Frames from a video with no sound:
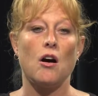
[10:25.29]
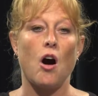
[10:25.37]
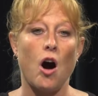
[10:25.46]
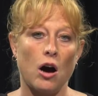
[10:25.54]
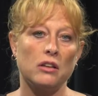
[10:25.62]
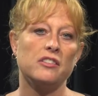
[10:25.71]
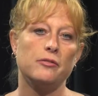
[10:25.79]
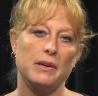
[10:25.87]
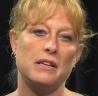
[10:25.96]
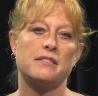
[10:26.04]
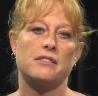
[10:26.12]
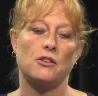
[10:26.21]
All of
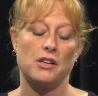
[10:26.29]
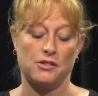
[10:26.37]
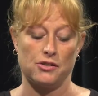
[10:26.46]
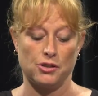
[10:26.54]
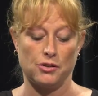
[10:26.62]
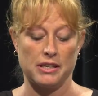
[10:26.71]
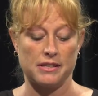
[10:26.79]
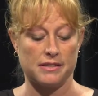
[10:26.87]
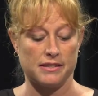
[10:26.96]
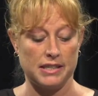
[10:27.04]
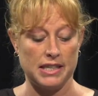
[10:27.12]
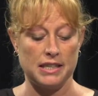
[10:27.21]
Minnesota's students
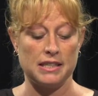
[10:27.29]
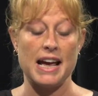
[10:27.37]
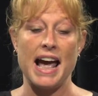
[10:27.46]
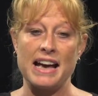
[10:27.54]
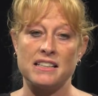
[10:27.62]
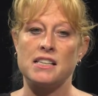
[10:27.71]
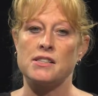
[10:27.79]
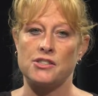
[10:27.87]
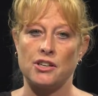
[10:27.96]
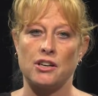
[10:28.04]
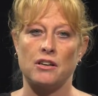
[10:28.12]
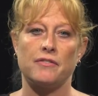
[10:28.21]
need and
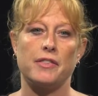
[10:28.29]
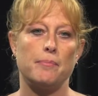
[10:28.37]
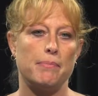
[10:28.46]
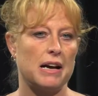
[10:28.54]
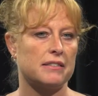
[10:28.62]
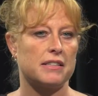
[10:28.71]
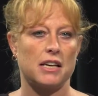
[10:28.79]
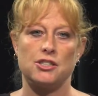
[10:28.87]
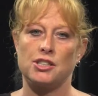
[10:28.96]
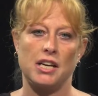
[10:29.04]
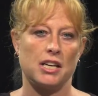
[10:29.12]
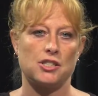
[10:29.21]
deserve the best
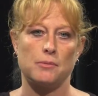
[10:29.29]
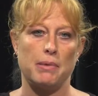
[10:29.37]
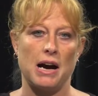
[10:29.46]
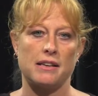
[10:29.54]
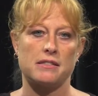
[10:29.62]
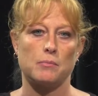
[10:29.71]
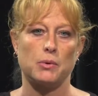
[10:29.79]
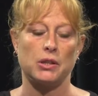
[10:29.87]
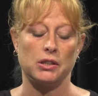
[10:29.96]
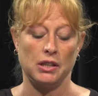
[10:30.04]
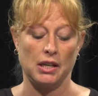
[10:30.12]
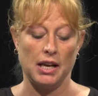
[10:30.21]
education
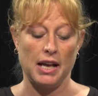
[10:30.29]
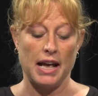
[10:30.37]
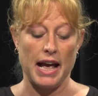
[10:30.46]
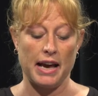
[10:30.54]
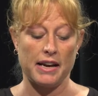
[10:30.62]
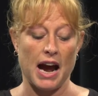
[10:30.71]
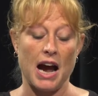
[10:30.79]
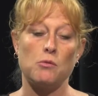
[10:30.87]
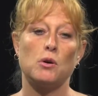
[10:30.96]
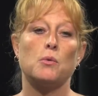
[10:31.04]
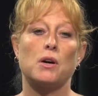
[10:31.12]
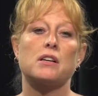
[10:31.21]
possible, and I
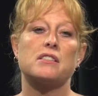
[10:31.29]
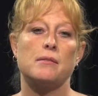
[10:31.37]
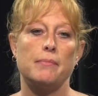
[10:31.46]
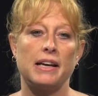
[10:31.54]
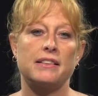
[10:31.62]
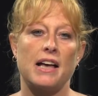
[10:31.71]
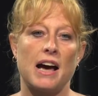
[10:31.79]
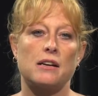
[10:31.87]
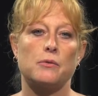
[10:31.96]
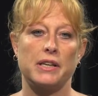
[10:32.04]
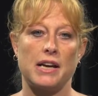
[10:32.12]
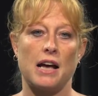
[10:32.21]
will work to make that a
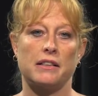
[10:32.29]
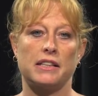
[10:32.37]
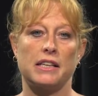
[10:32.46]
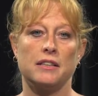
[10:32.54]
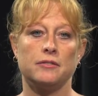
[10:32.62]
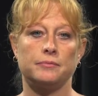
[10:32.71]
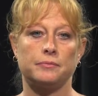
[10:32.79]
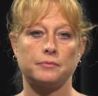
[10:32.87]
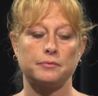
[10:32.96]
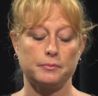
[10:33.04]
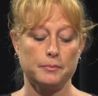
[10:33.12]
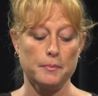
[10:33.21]
reality.
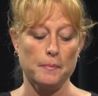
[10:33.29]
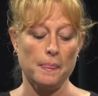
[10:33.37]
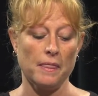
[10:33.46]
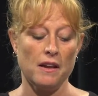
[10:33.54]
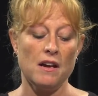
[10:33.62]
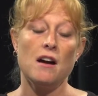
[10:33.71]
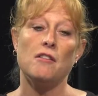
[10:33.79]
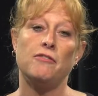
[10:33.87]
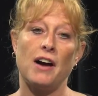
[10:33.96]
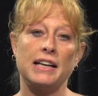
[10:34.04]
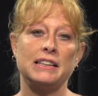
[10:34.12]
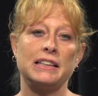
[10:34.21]

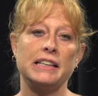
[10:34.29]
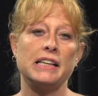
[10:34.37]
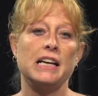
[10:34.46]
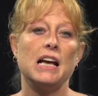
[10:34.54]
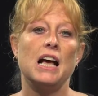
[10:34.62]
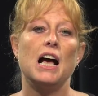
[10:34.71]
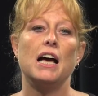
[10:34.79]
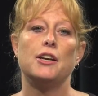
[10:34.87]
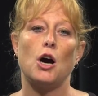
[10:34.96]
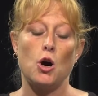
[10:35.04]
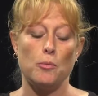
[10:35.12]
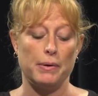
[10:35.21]
Finally, an
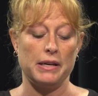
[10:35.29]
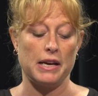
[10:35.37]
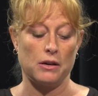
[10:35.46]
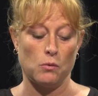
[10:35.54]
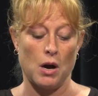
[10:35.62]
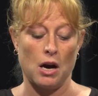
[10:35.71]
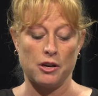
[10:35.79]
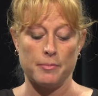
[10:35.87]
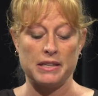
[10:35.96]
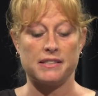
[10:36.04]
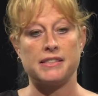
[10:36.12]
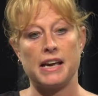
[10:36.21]
open and
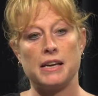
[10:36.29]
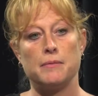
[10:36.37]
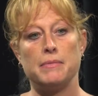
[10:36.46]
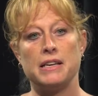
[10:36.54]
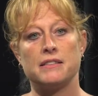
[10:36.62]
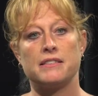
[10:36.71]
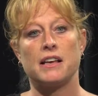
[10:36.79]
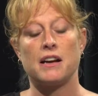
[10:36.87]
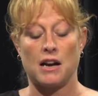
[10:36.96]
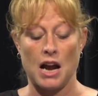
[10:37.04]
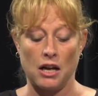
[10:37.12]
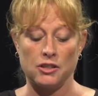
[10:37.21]
welcoming state means that
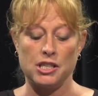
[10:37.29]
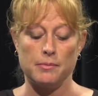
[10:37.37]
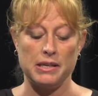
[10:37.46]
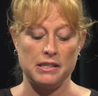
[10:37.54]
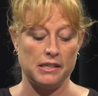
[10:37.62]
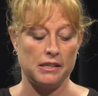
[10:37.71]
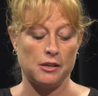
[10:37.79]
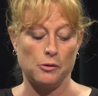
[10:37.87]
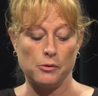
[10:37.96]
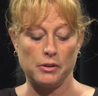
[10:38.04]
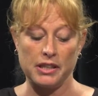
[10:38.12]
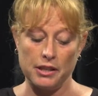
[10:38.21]
our
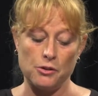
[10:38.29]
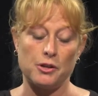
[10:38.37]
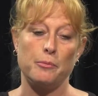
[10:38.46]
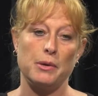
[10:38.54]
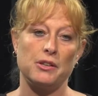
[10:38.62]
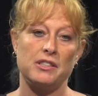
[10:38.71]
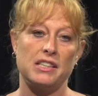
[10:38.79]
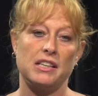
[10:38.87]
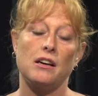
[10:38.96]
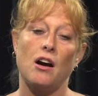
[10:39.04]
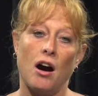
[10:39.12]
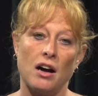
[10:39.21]
LGBTQ
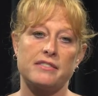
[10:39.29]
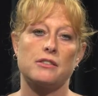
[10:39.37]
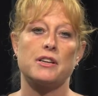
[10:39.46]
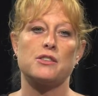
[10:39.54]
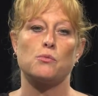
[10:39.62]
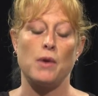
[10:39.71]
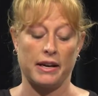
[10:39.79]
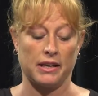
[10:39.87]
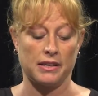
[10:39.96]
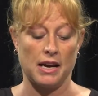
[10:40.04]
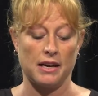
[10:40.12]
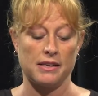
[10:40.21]
community also is
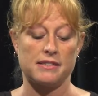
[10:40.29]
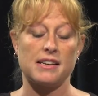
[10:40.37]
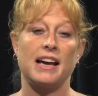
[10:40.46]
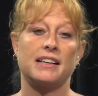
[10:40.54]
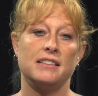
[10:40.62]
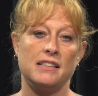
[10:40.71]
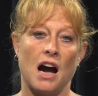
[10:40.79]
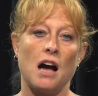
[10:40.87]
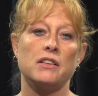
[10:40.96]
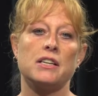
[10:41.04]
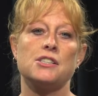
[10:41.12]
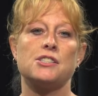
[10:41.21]
recognized,
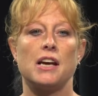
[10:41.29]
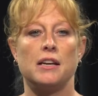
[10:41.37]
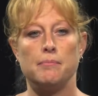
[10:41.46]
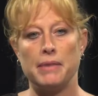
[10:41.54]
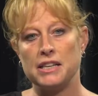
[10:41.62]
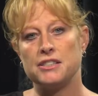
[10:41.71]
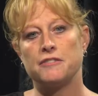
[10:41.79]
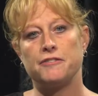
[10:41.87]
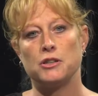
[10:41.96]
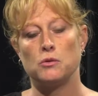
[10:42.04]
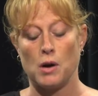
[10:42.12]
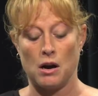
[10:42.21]
acknowledged, and made to
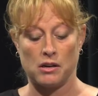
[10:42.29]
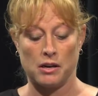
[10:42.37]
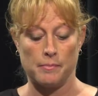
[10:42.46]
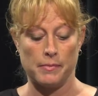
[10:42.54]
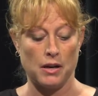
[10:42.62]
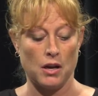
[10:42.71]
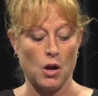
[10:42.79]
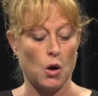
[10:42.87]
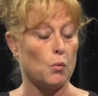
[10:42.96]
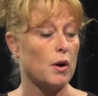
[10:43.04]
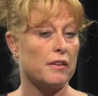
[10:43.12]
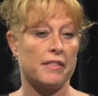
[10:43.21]
feel welcome,
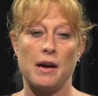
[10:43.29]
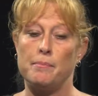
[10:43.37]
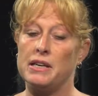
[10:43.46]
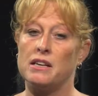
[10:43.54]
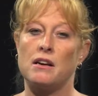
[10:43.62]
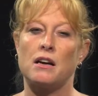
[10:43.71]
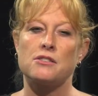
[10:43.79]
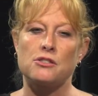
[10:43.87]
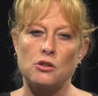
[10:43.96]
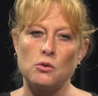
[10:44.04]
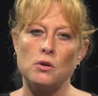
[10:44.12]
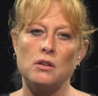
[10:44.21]
whether that be in our
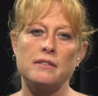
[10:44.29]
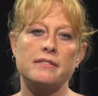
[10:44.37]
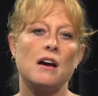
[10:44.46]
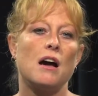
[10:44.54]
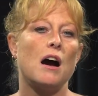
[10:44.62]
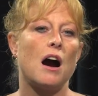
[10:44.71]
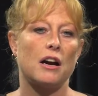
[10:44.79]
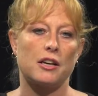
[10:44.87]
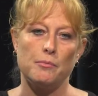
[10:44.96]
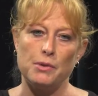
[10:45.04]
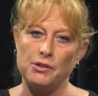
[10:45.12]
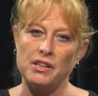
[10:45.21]
schools, our
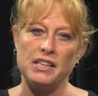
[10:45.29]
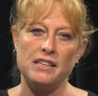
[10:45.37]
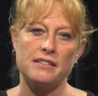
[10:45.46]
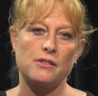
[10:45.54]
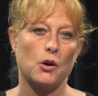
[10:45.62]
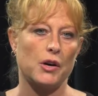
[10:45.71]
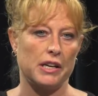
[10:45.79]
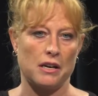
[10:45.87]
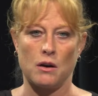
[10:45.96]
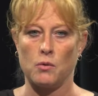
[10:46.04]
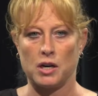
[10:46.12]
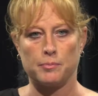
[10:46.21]
communities, or in
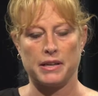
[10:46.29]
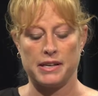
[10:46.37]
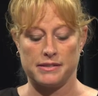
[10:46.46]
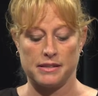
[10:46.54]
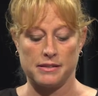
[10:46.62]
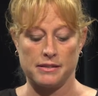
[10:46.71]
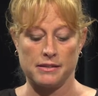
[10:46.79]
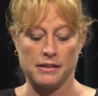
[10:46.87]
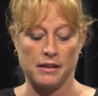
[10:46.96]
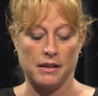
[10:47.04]
our workplaces.